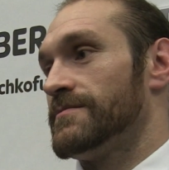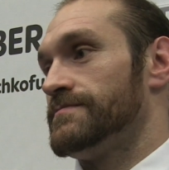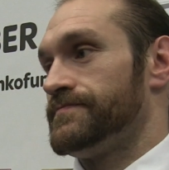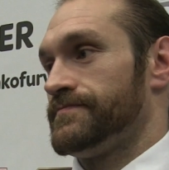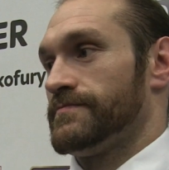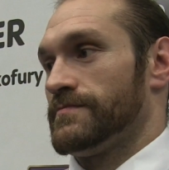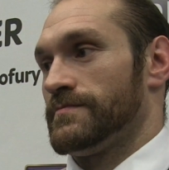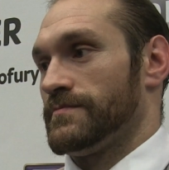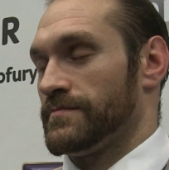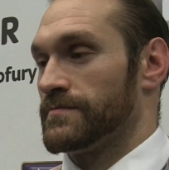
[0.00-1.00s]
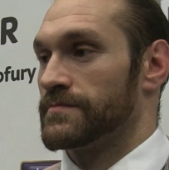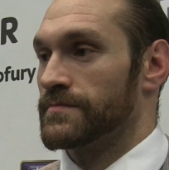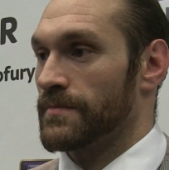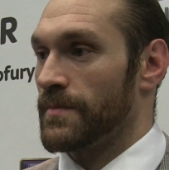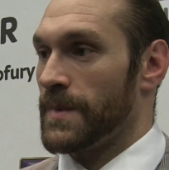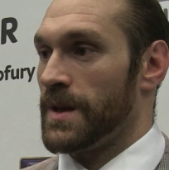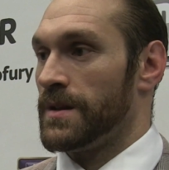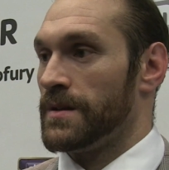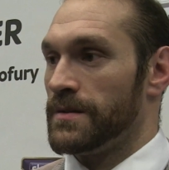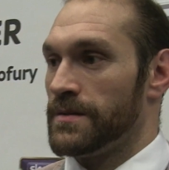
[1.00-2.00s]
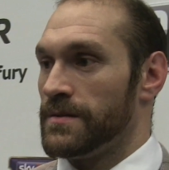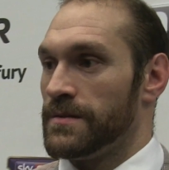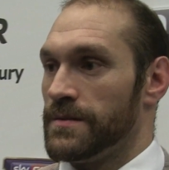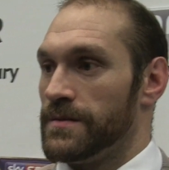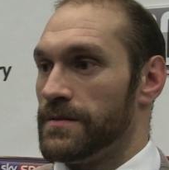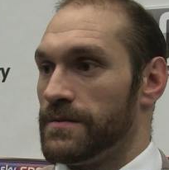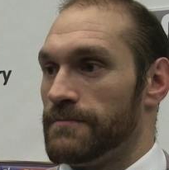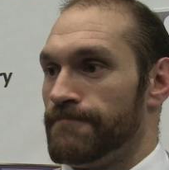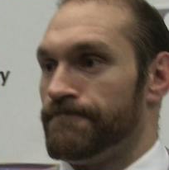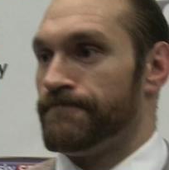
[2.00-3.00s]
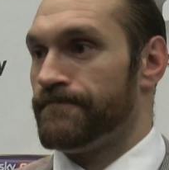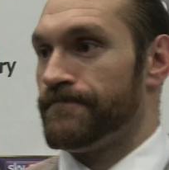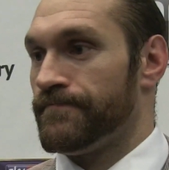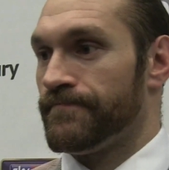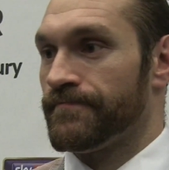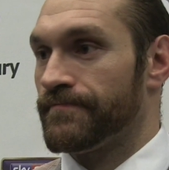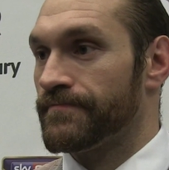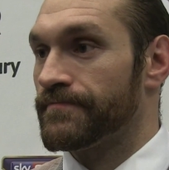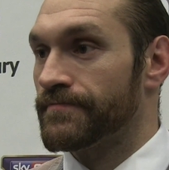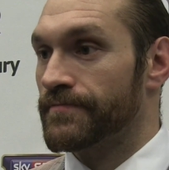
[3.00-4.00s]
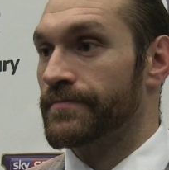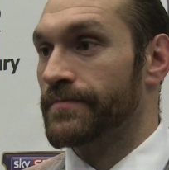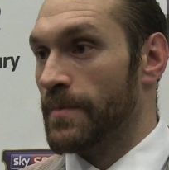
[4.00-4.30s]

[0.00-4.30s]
With the revelation as well that he's admitted that he's training 4 times a day.